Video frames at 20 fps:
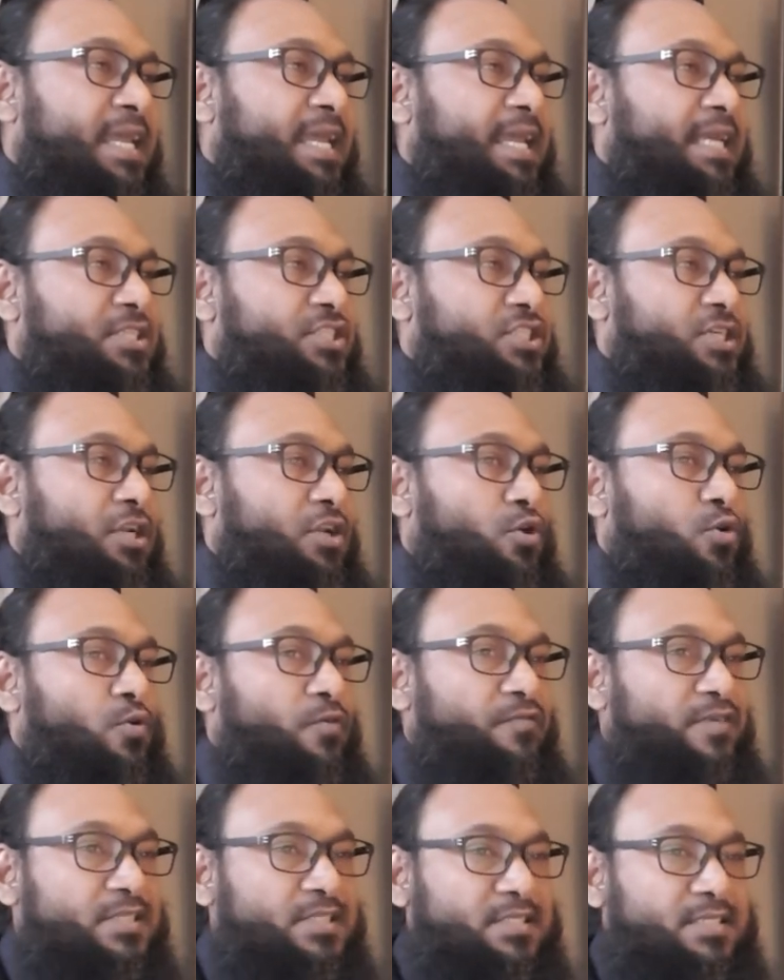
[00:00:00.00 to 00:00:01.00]
It shall
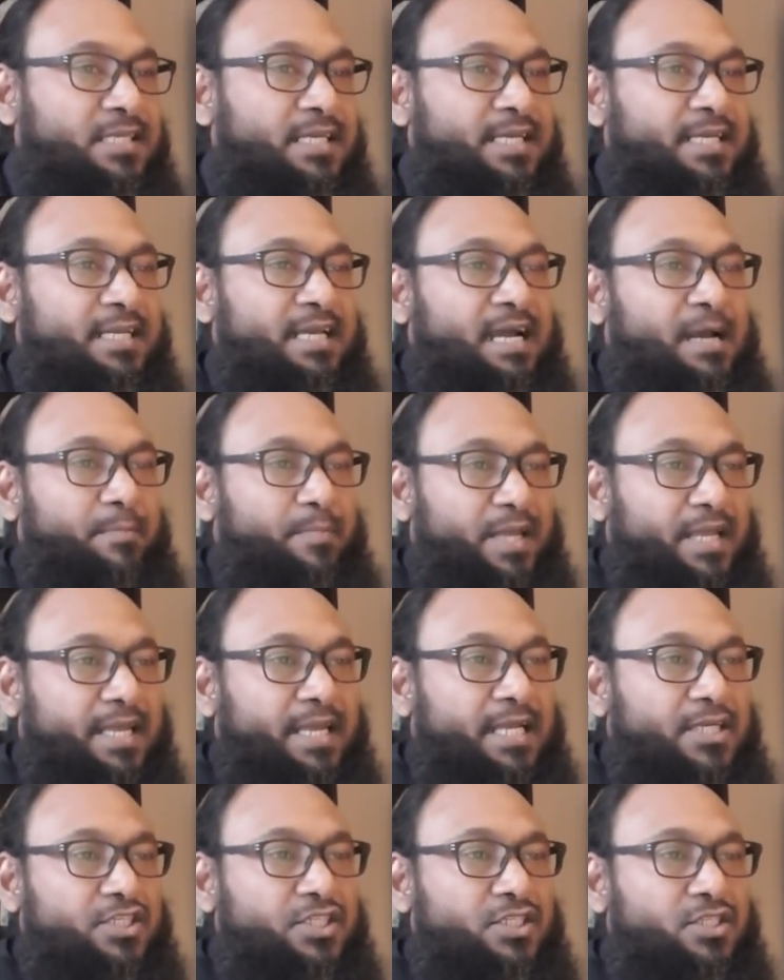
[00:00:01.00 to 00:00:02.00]
oversee the
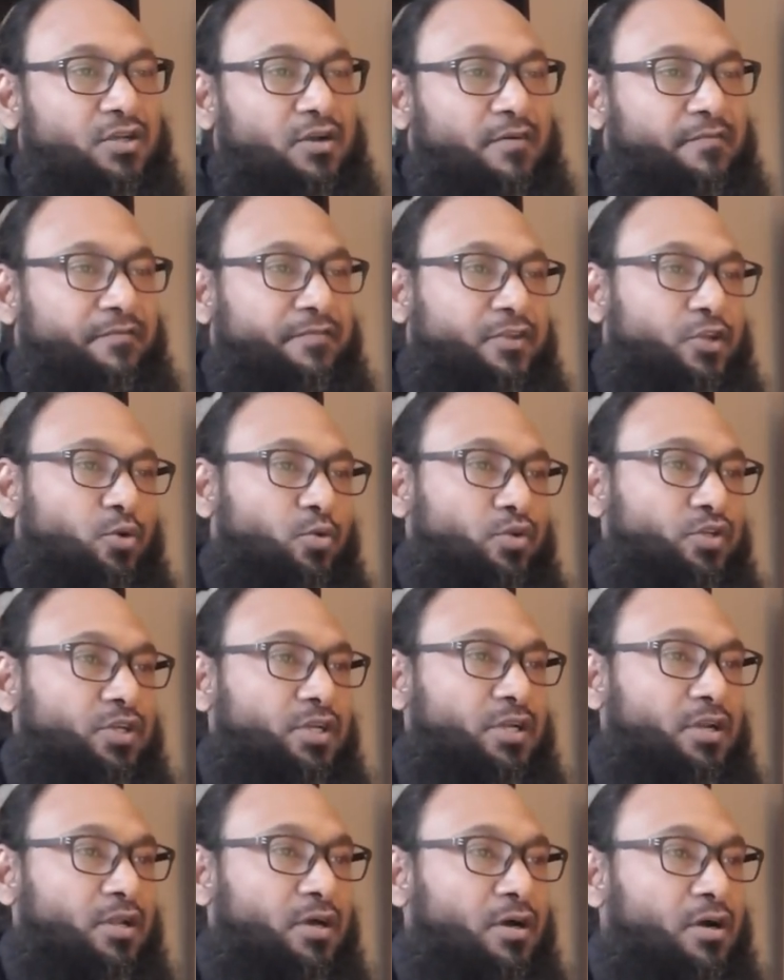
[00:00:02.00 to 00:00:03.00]
application of
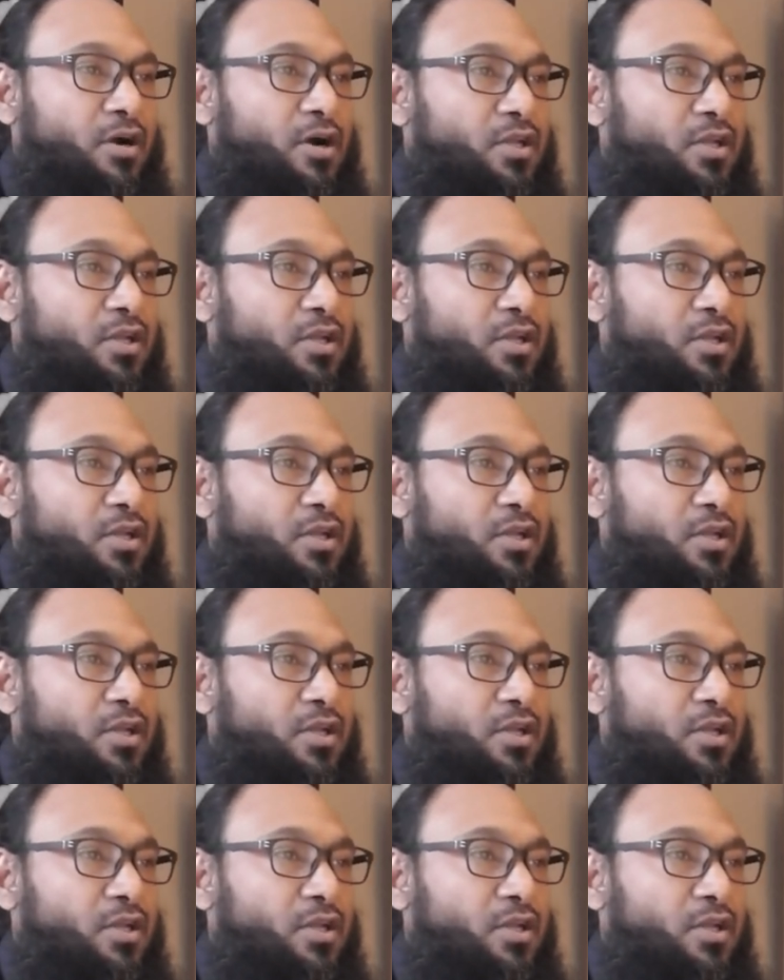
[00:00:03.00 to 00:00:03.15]
Union law